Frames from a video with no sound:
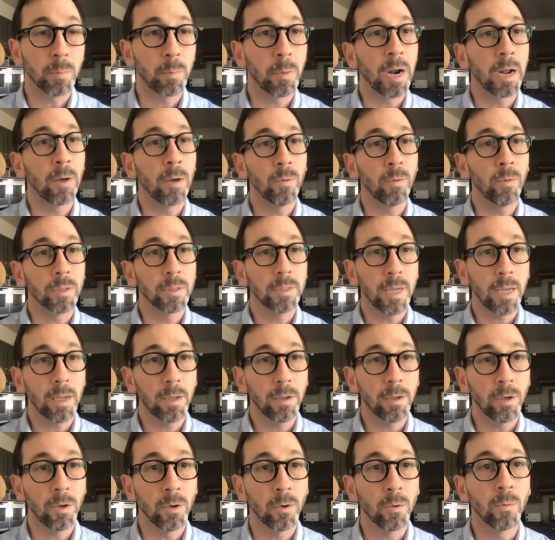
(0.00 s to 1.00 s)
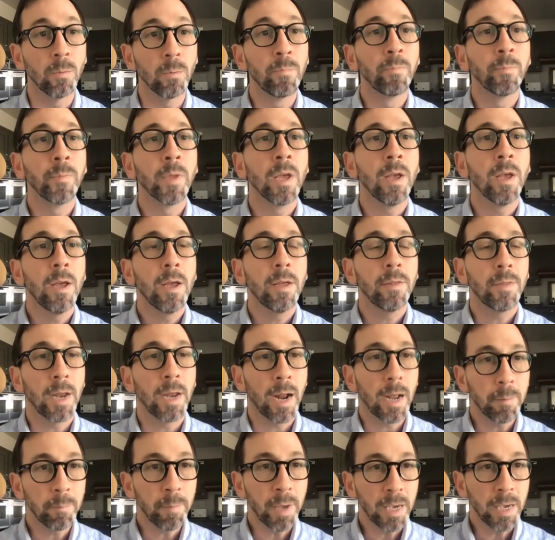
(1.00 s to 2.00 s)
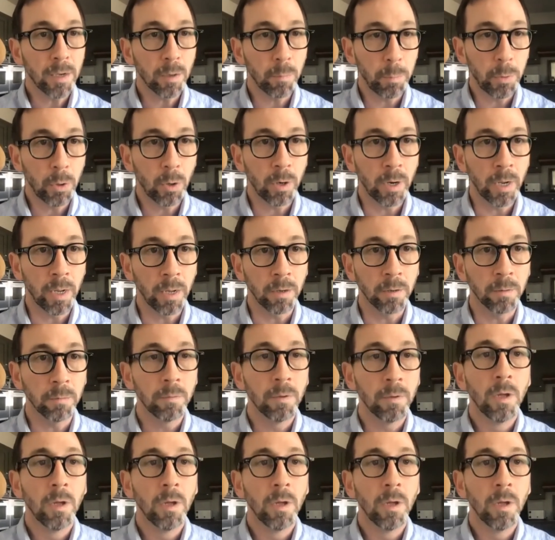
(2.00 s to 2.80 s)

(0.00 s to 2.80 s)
but I will tell you that I make a pudding,